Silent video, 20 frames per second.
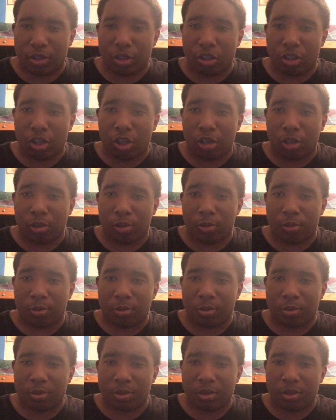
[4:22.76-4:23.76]
you know,
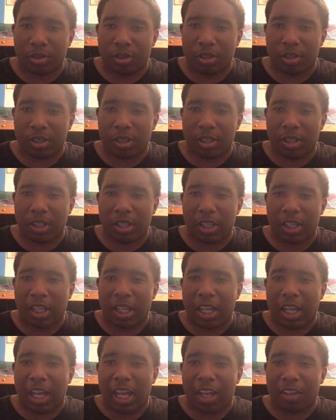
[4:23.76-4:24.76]

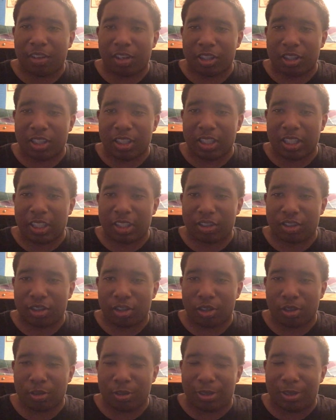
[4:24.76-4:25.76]
have y'all seen that
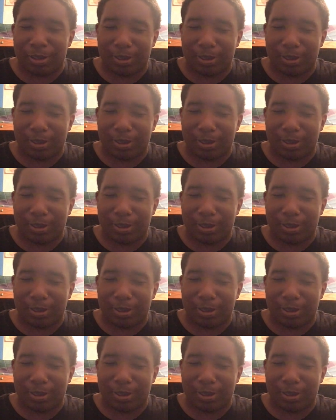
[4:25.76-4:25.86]
show?